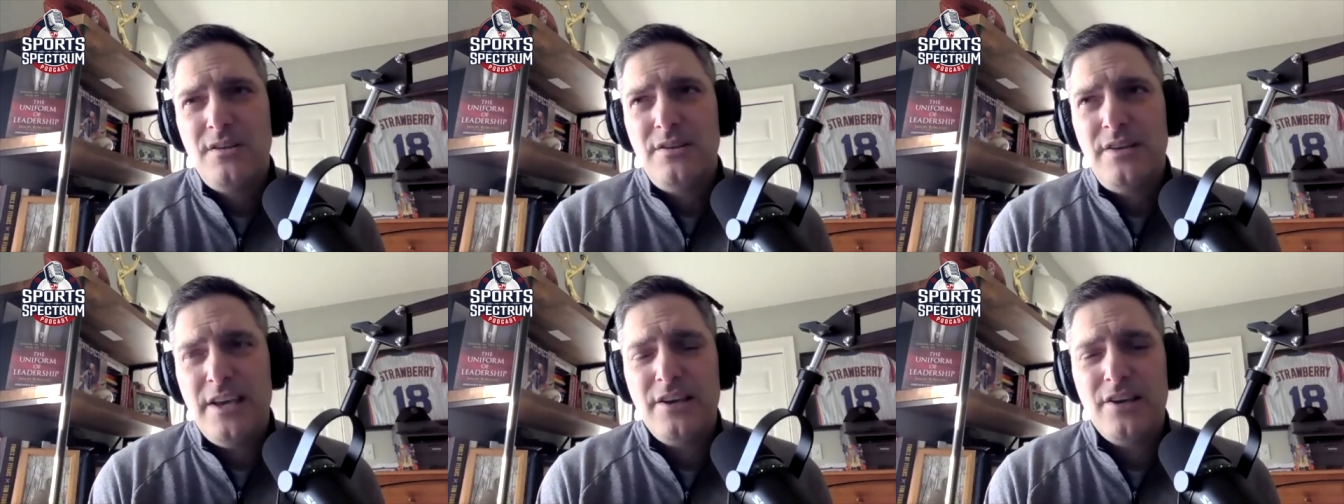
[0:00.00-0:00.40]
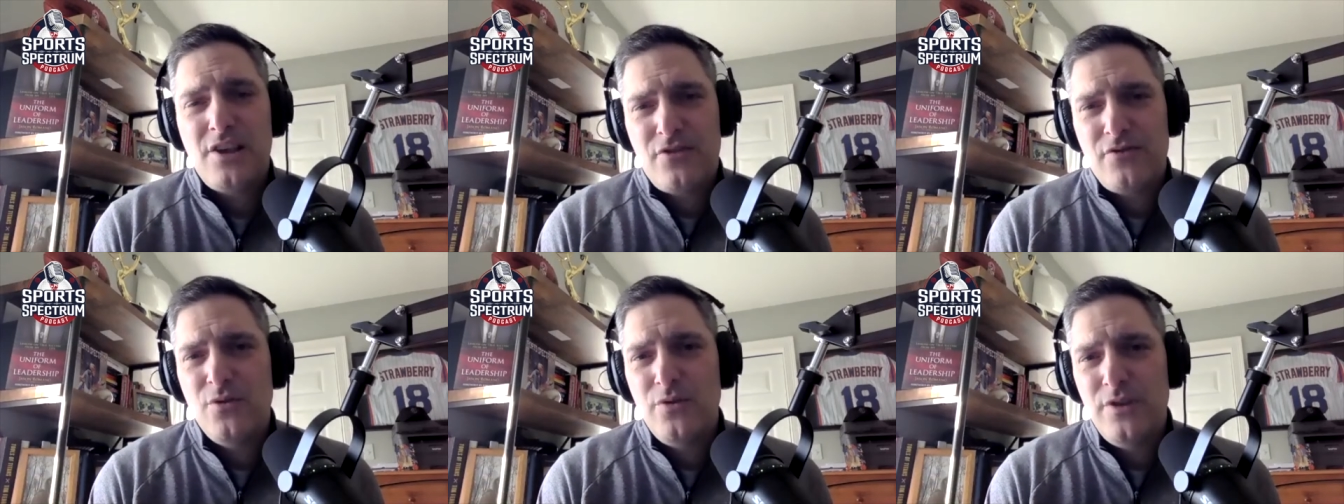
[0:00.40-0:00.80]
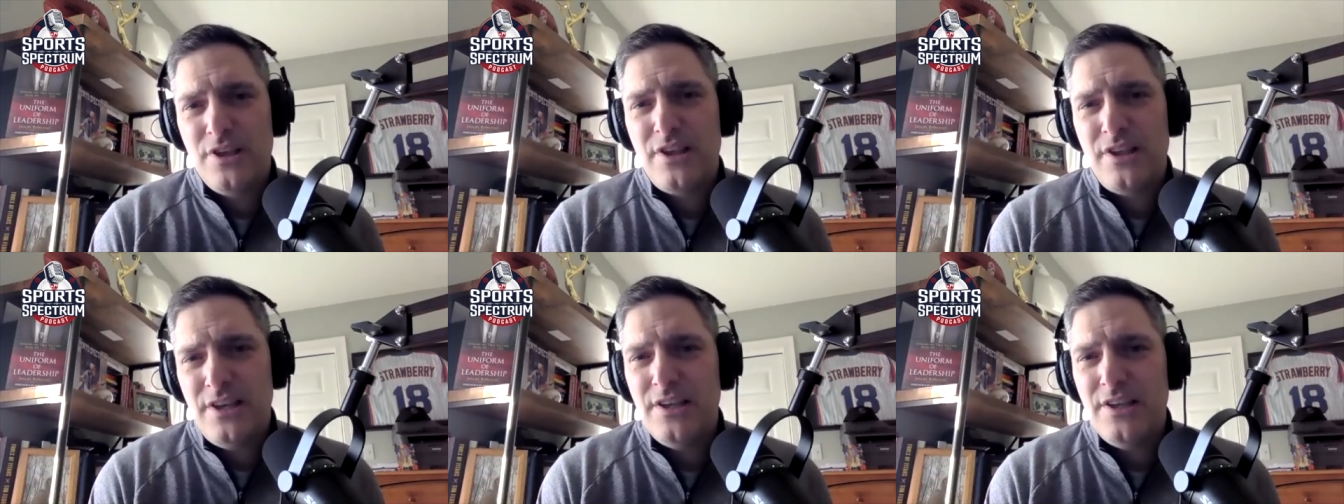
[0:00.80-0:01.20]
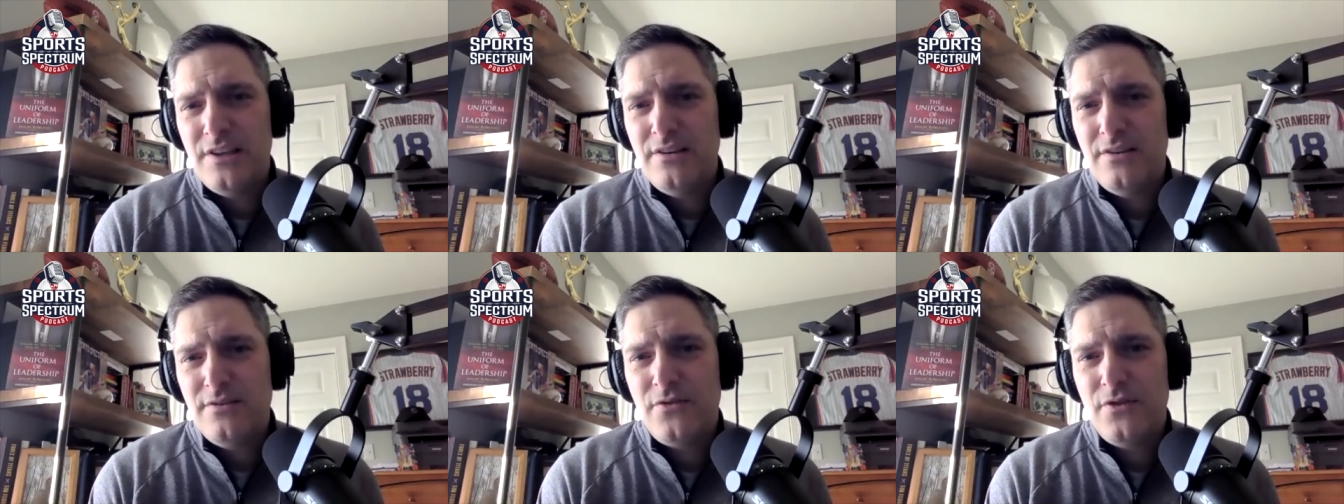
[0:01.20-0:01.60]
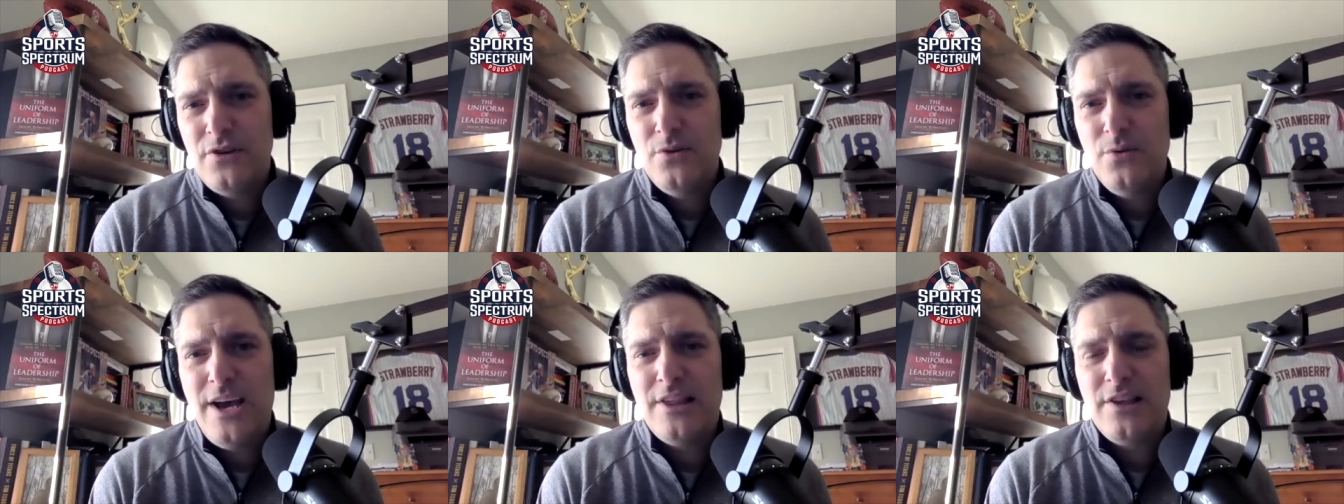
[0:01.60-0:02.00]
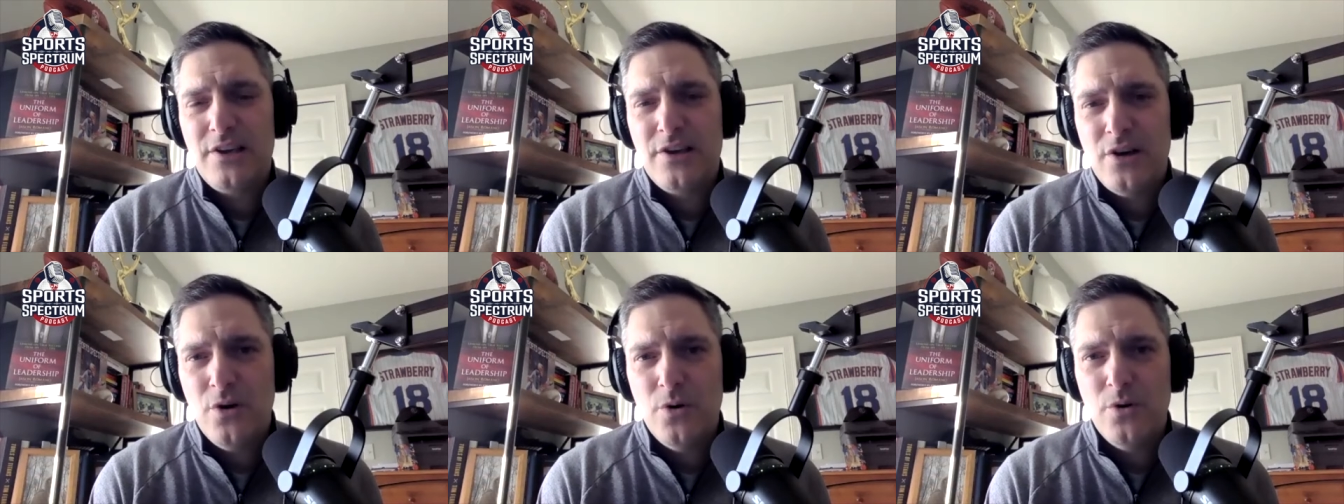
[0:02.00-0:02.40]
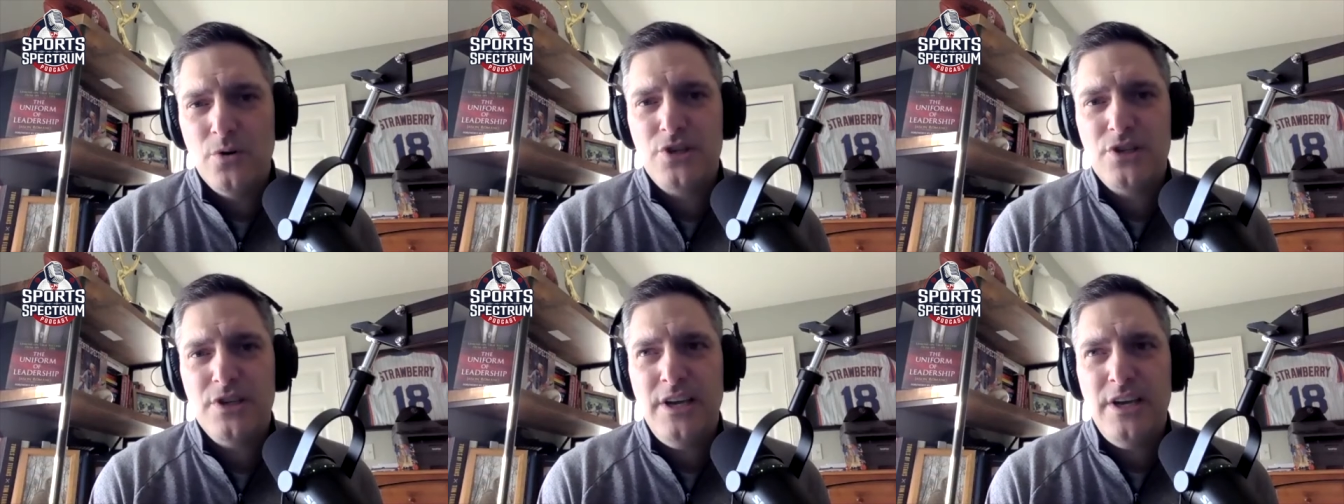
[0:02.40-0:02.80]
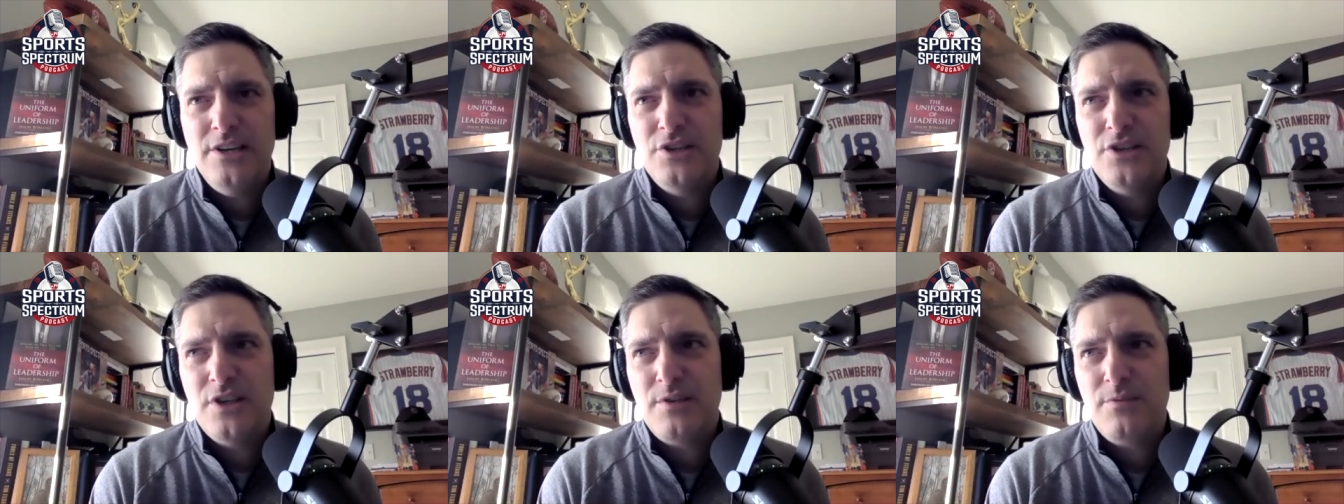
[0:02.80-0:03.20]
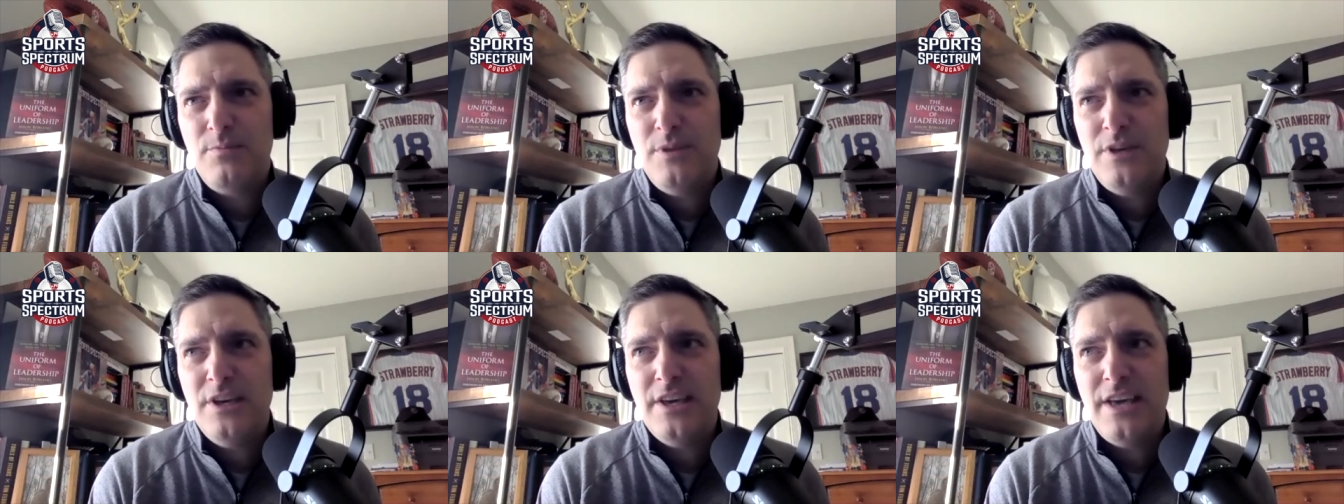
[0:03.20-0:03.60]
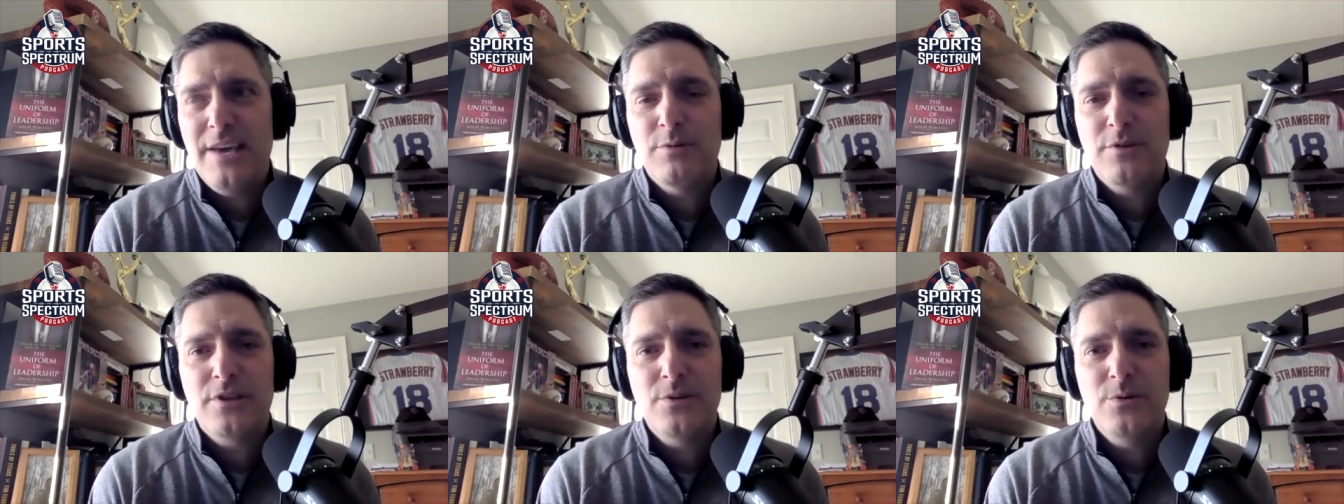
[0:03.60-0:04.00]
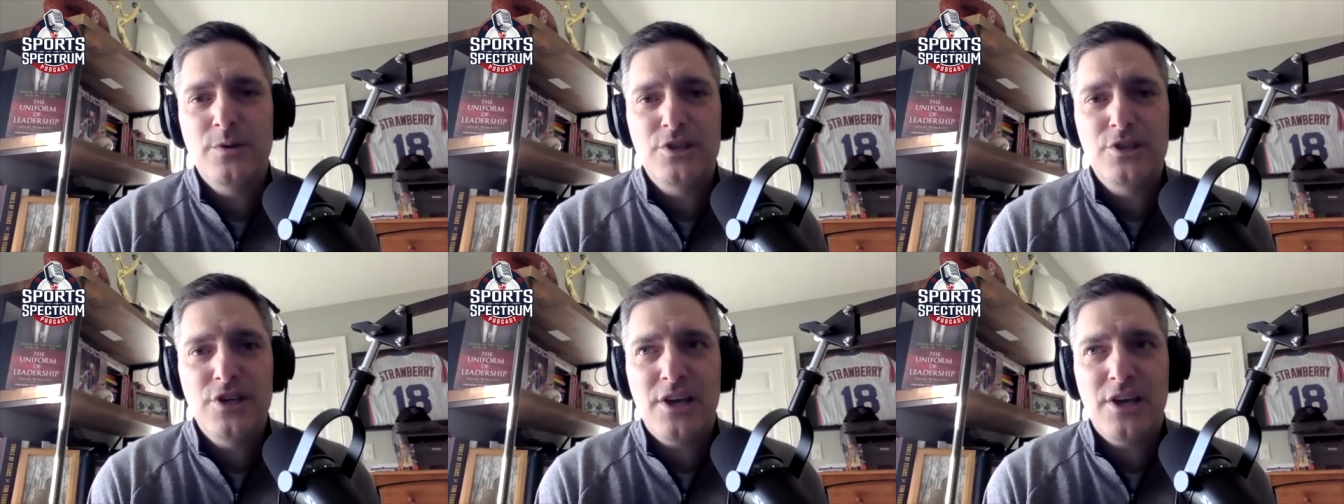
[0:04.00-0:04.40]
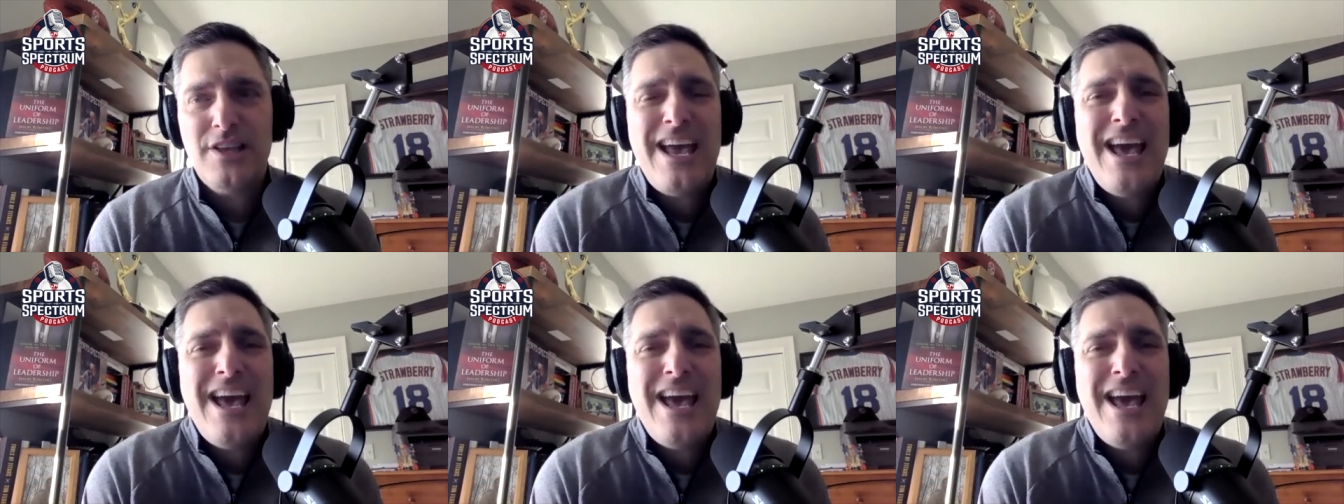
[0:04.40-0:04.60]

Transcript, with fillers: Take us through this season for you as a coach and just being able to adjust.